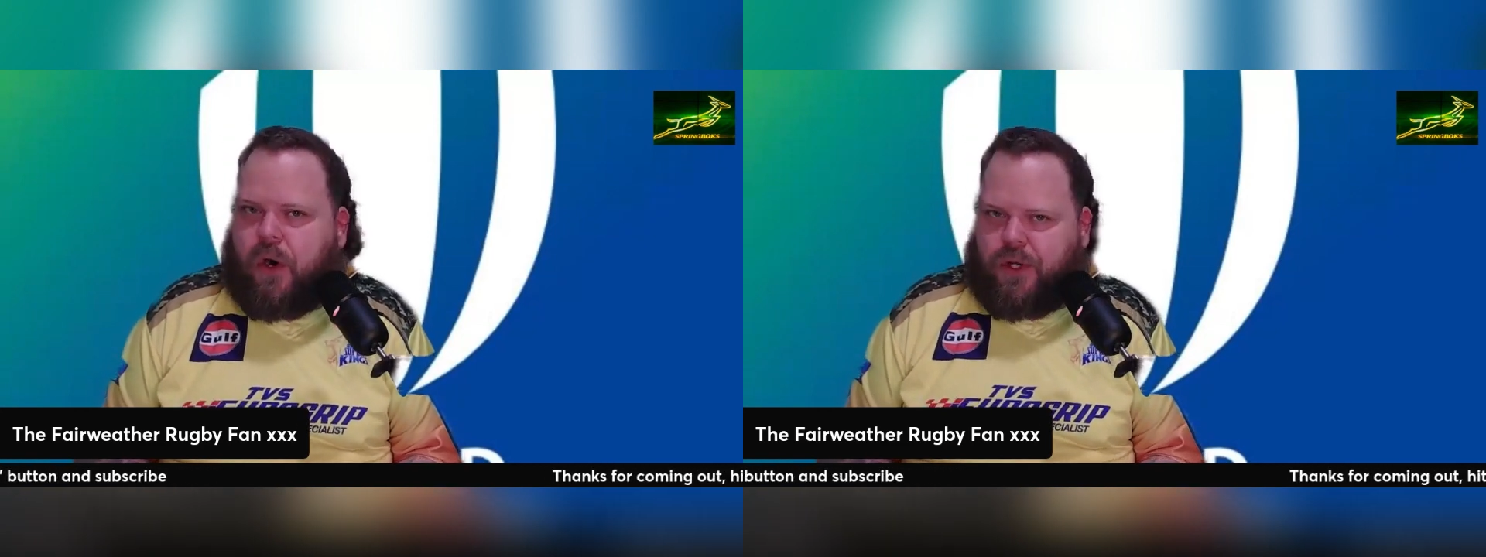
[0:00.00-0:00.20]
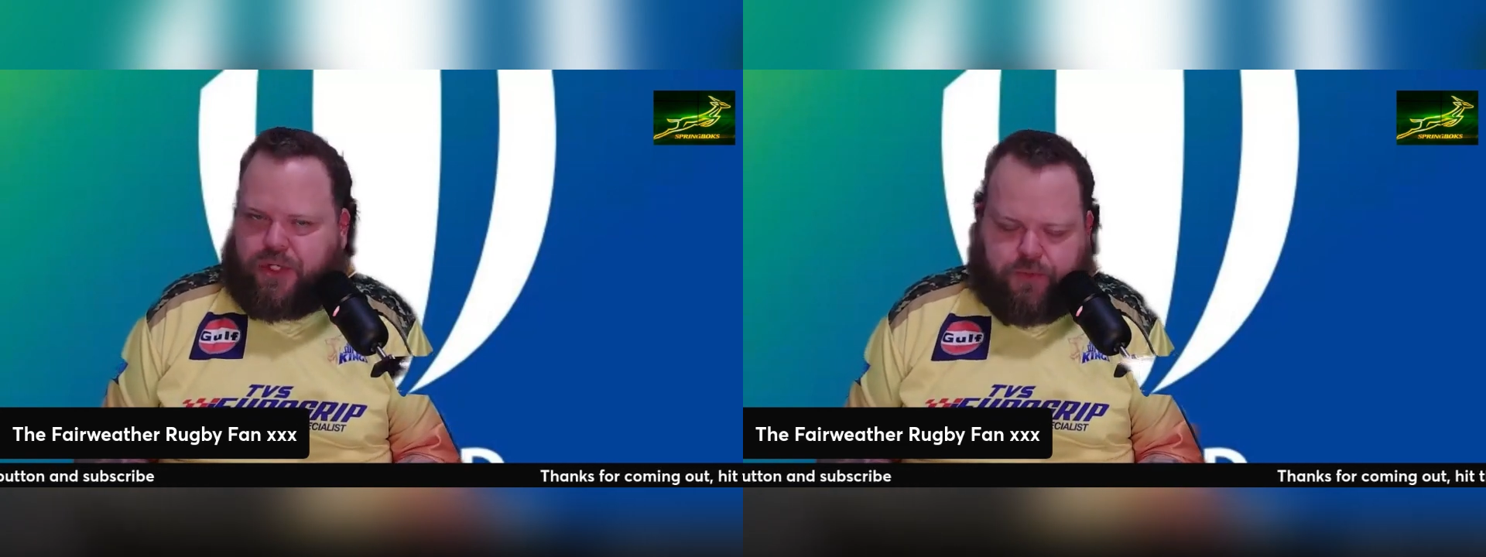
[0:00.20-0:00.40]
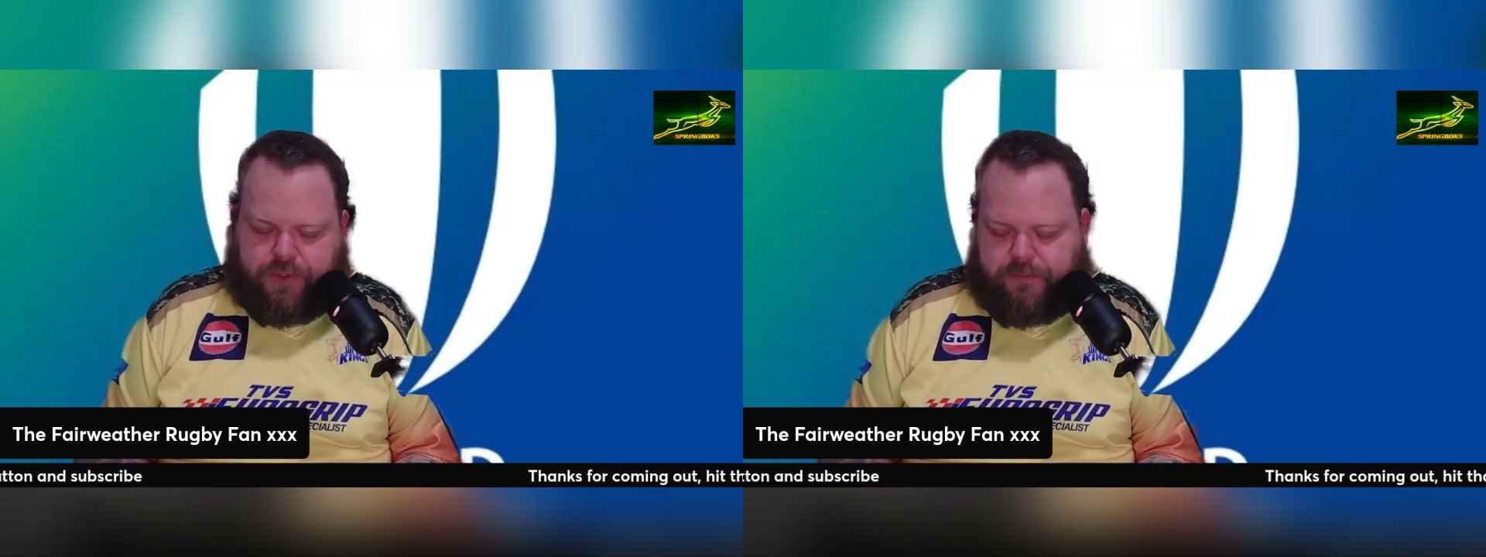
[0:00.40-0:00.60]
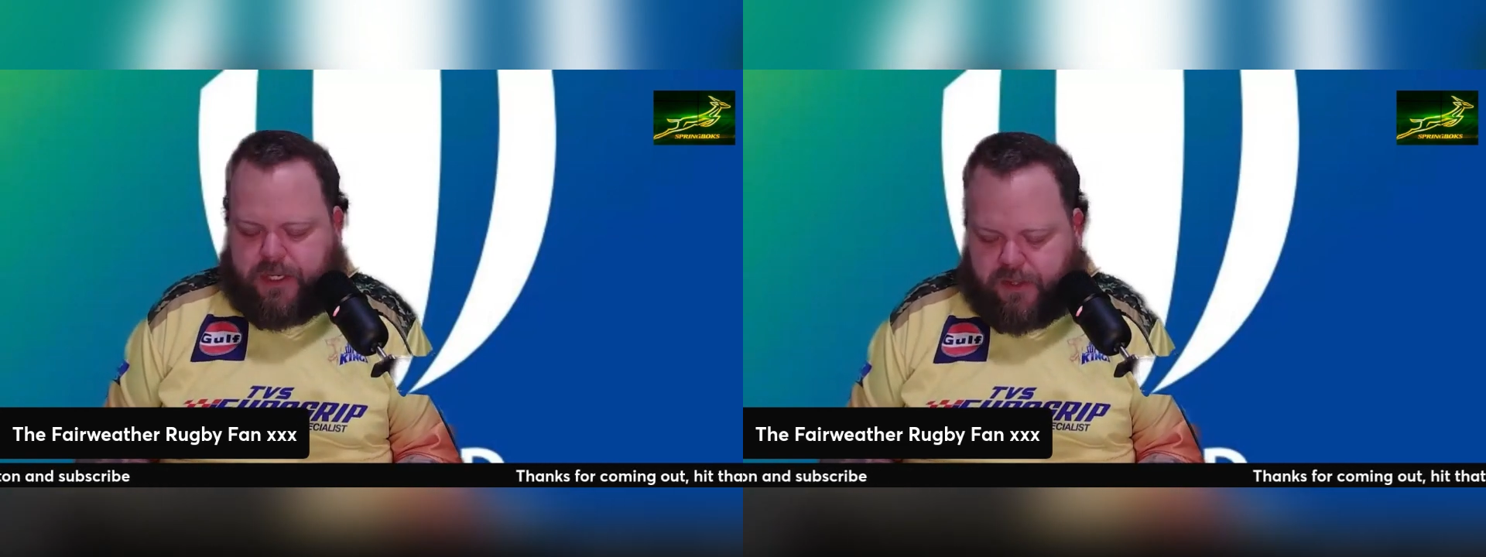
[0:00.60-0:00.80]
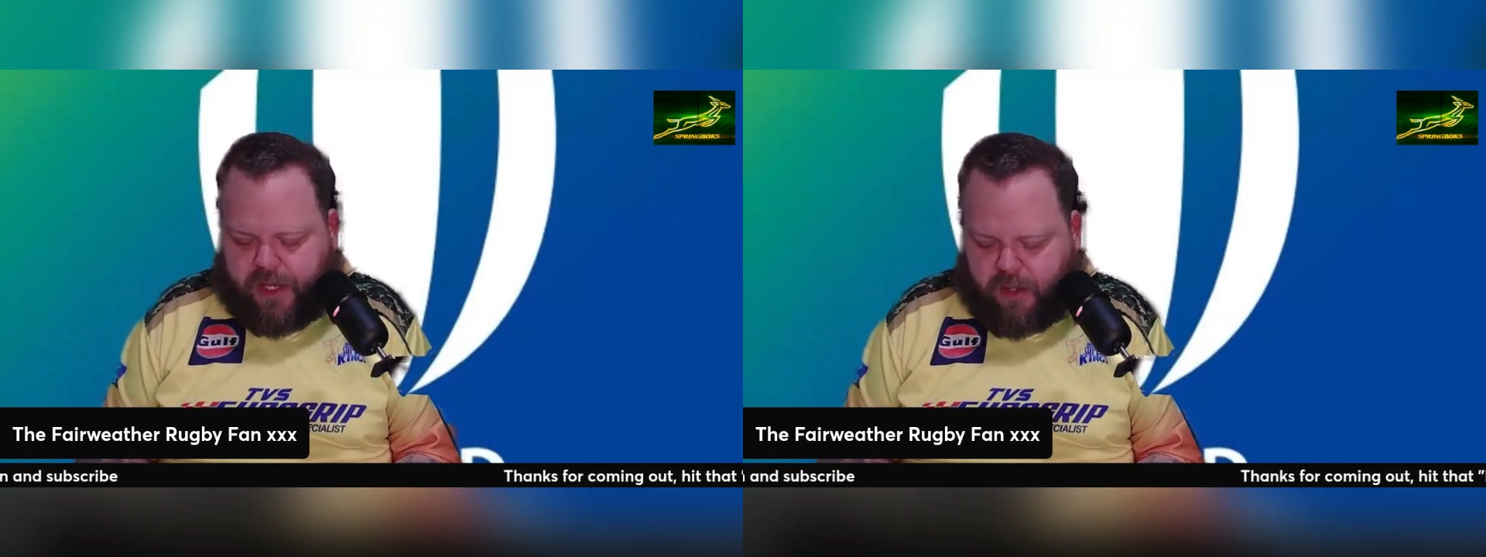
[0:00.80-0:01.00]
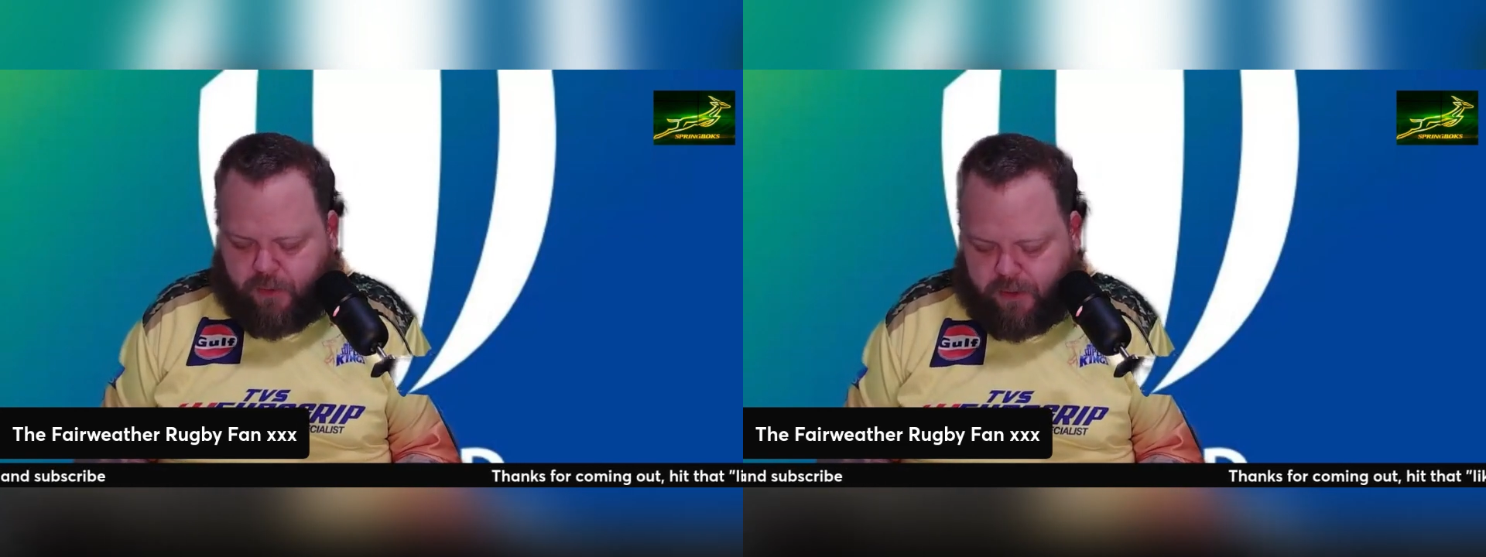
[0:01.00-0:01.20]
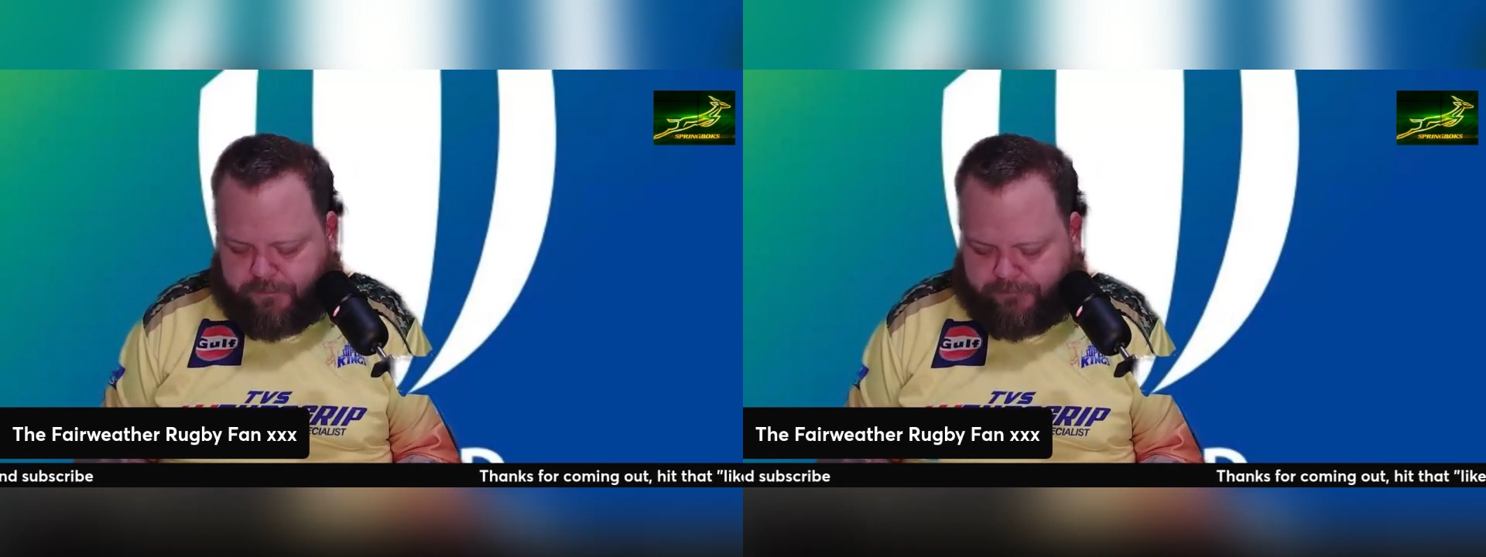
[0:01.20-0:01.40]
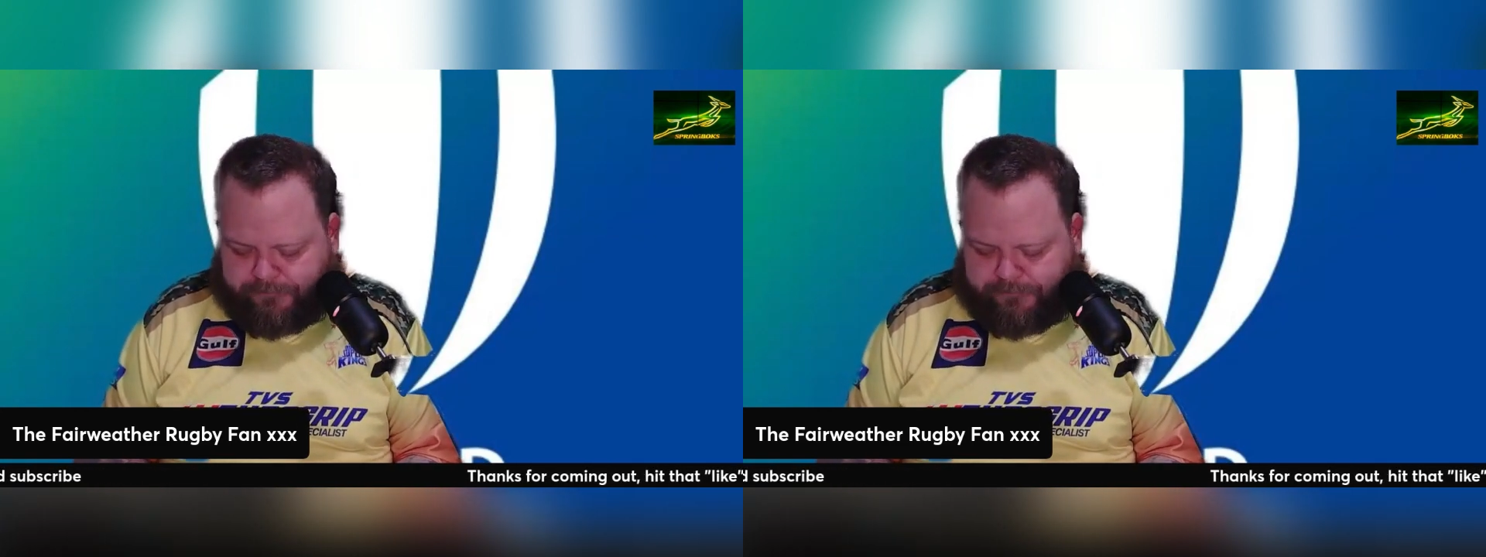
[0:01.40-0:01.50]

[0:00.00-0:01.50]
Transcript: argue with me on that one.